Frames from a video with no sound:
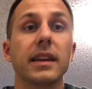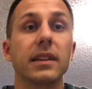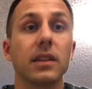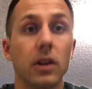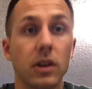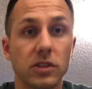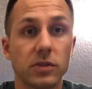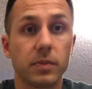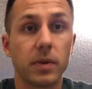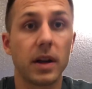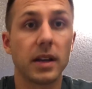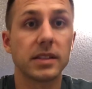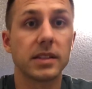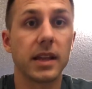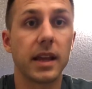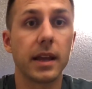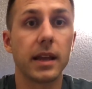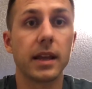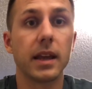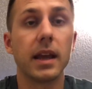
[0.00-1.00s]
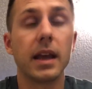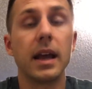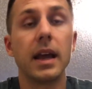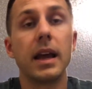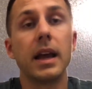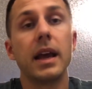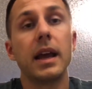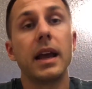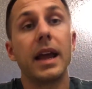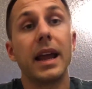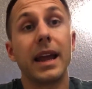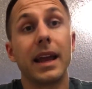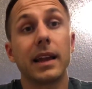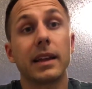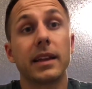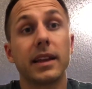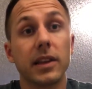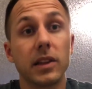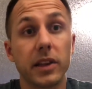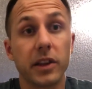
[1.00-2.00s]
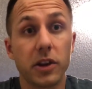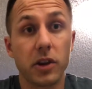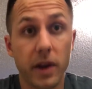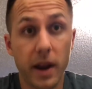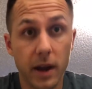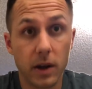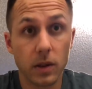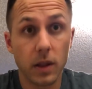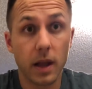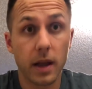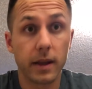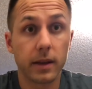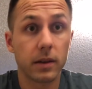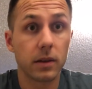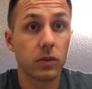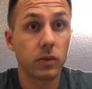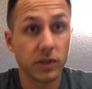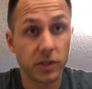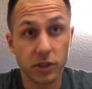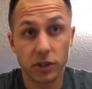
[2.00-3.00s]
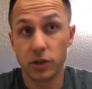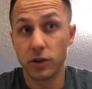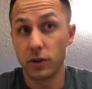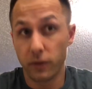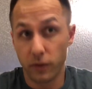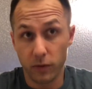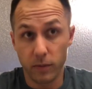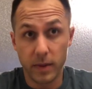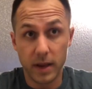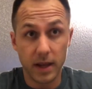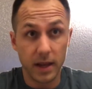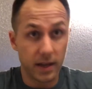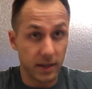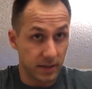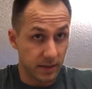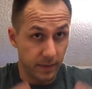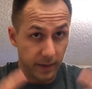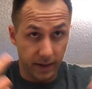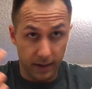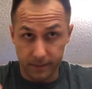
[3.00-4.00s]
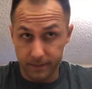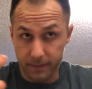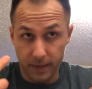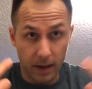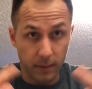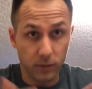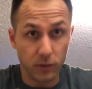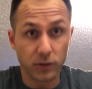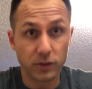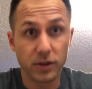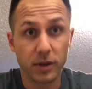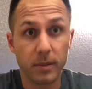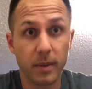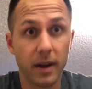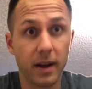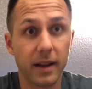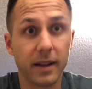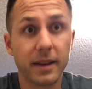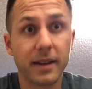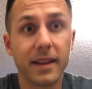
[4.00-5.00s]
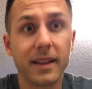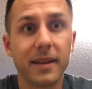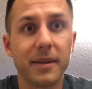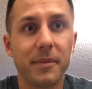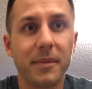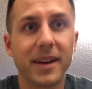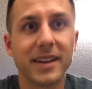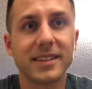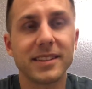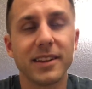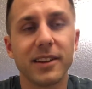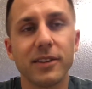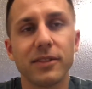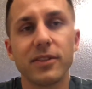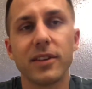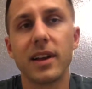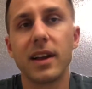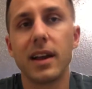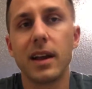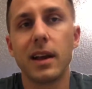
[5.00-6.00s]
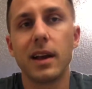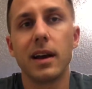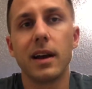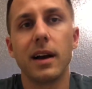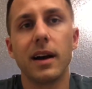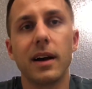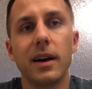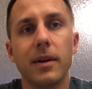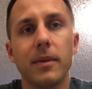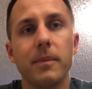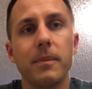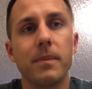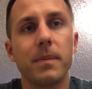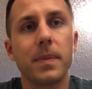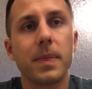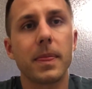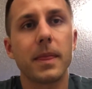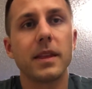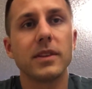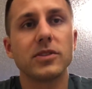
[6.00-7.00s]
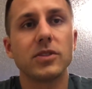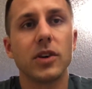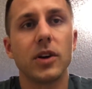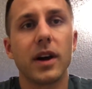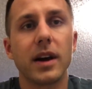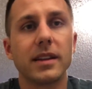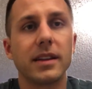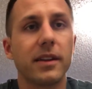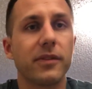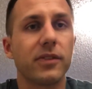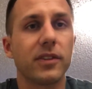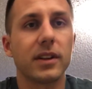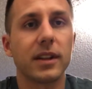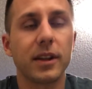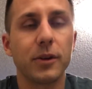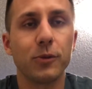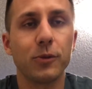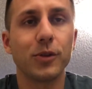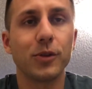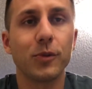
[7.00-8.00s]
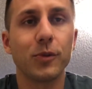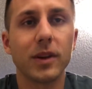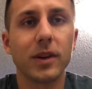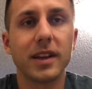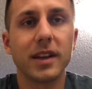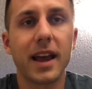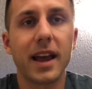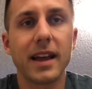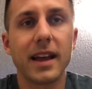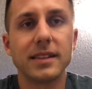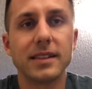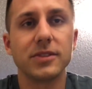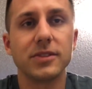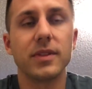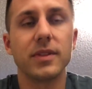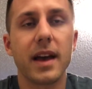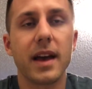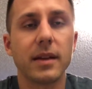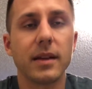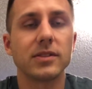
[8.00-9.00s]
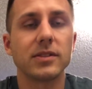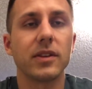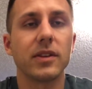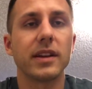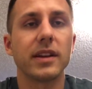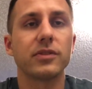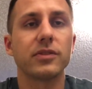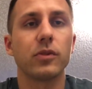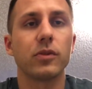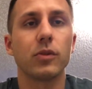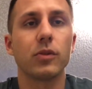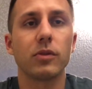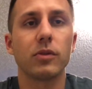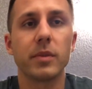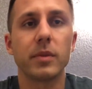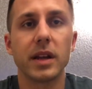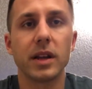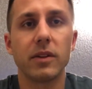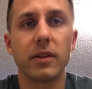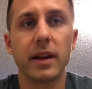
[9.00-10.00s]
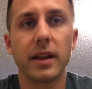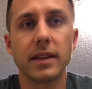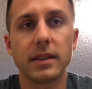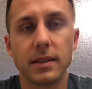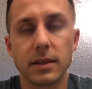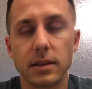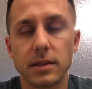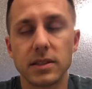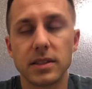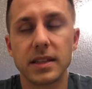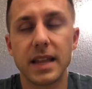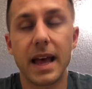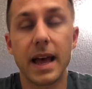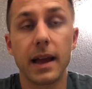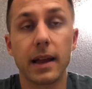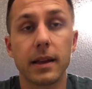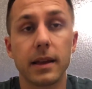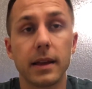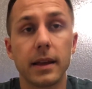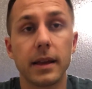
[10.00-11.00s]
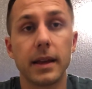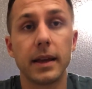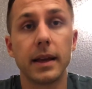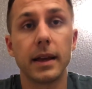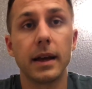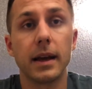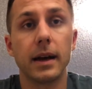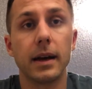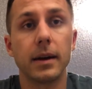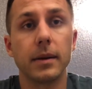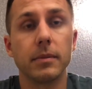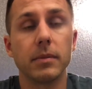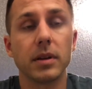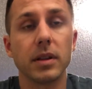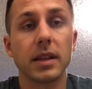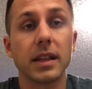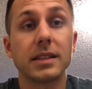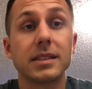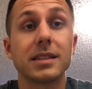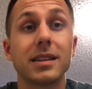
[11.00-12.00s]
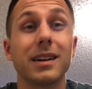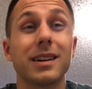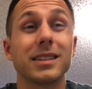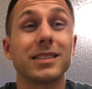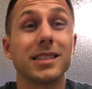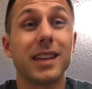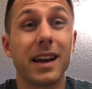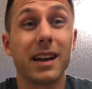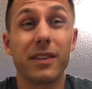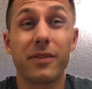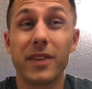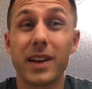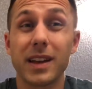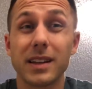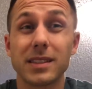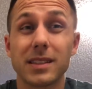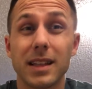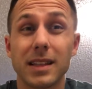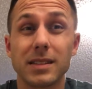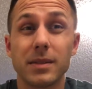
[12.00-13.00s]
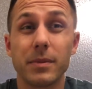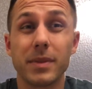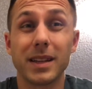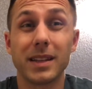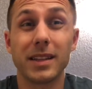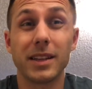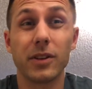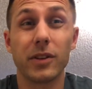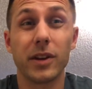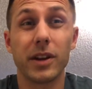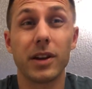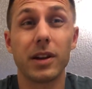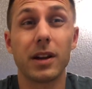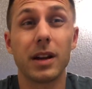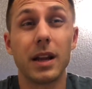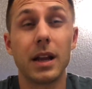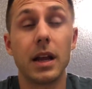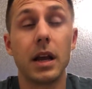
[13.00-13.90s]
enlarged prostate and killing your hairline, which is huge for me because I'm losing mine myself. So I definitely wouldn't want to add to that. So S4 would be a great stack. But let's talk side effects. That's a big deal here.